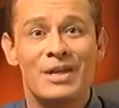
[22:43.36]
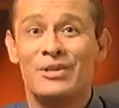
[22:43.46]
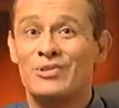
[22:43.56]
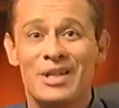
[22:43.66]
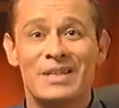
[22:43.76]

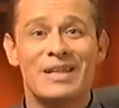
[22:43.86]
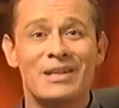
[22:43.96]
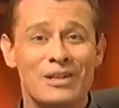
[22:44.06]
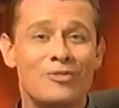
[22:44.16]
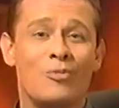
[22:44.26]
There's nothing
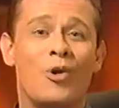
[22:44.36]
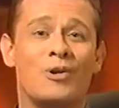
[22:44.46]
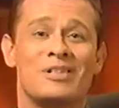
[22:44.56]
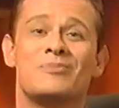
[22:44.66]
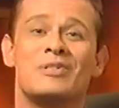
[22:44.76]
I'd love
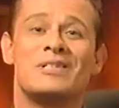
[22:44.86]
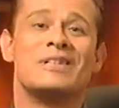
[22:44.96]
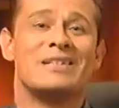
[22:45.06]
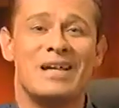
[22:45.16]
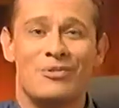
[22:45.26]
more than to be
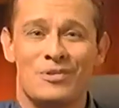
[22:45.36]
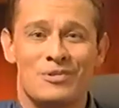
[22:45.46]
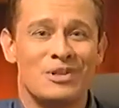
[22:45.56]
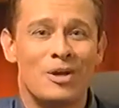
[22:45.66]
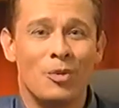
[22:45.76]
sitting down with
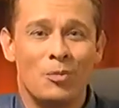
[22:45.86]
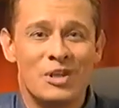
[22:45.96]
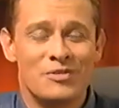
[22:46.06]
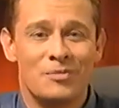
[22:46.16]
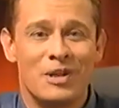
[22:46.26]
you a couple
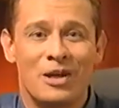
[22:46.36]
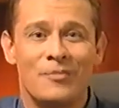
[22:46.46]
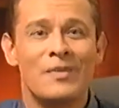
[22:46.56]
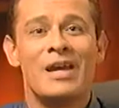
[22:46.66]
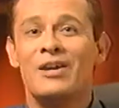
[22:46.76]
months from now,